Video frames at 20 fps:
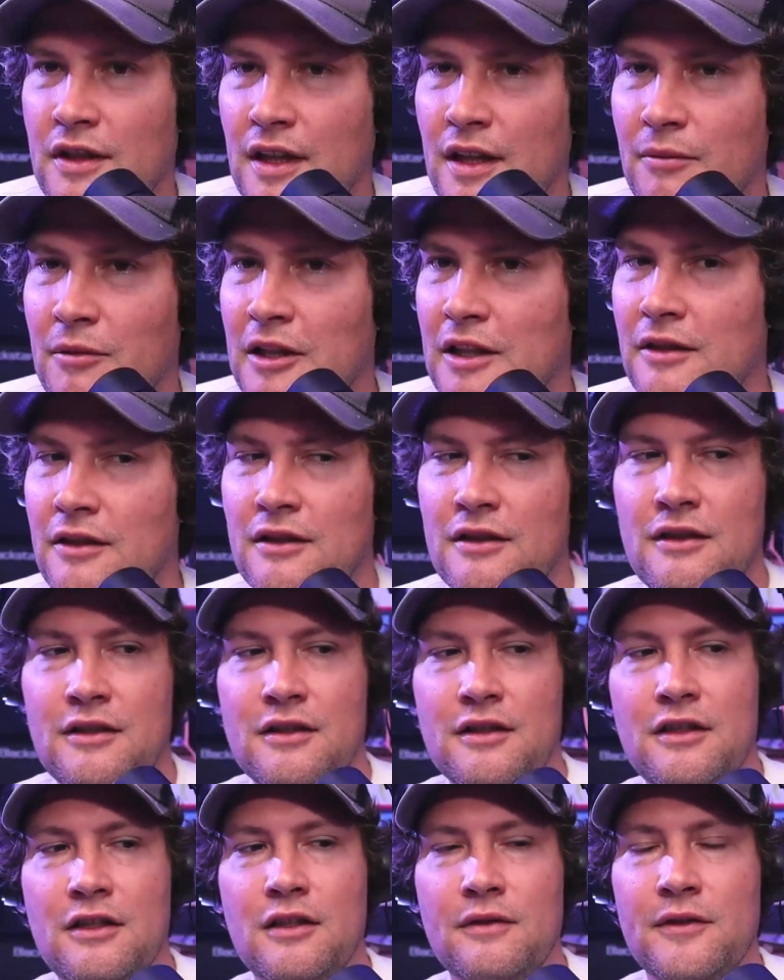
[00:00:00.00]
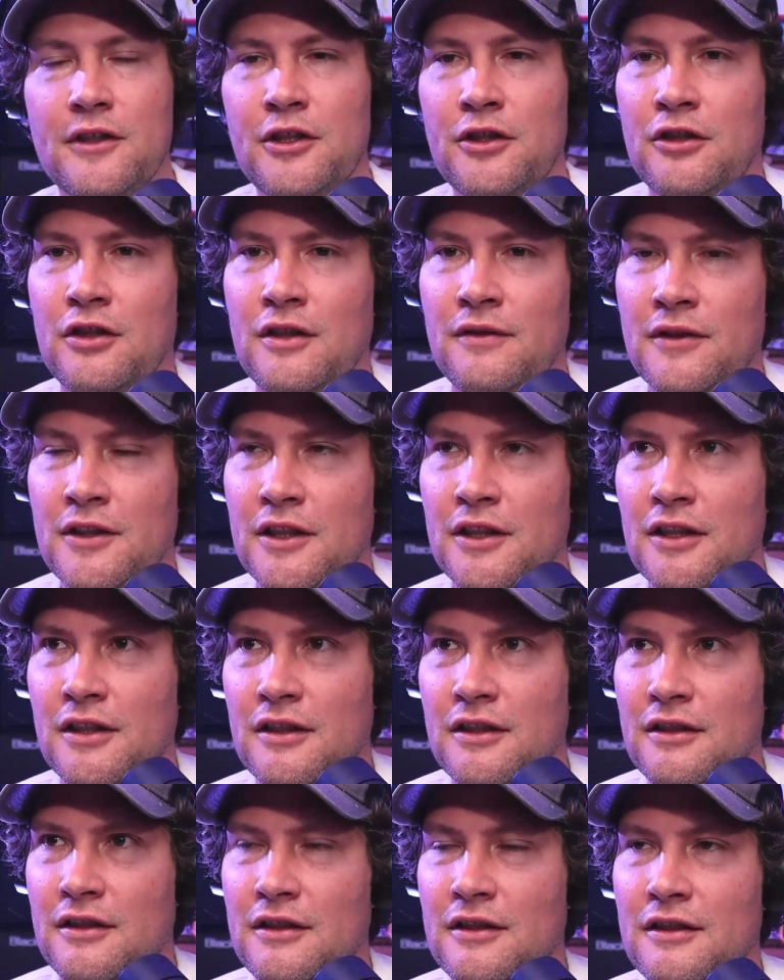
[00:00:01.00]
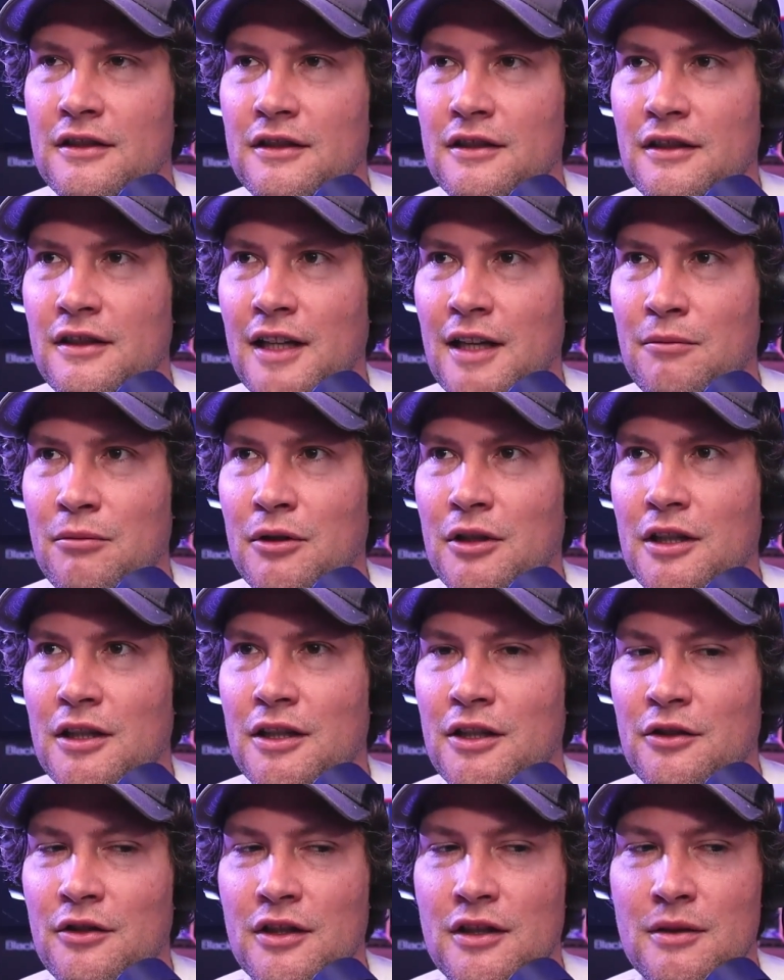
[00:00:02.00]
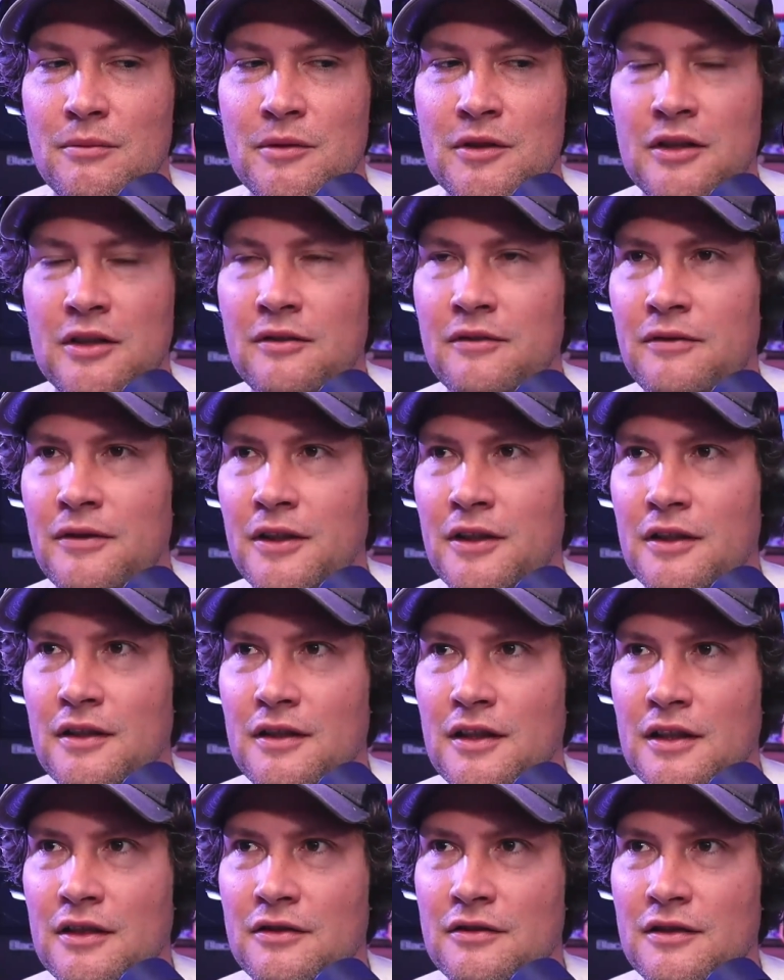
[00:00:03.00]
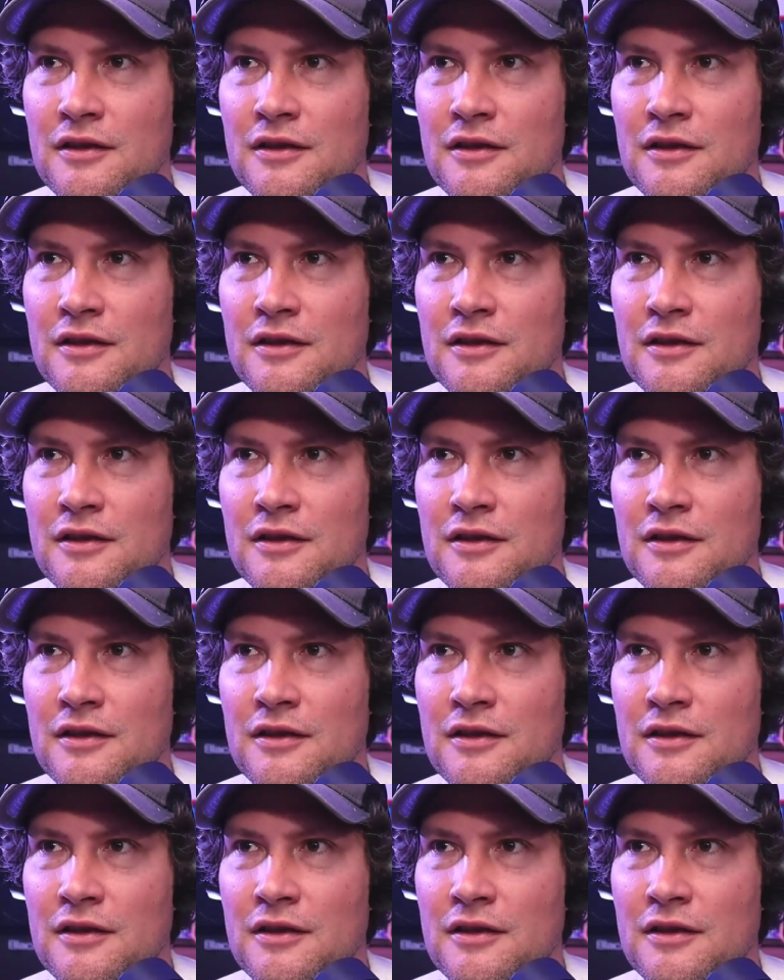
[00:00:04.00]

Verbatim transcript: mean, there's there's curvature of the earth. That part you can observe for yourself.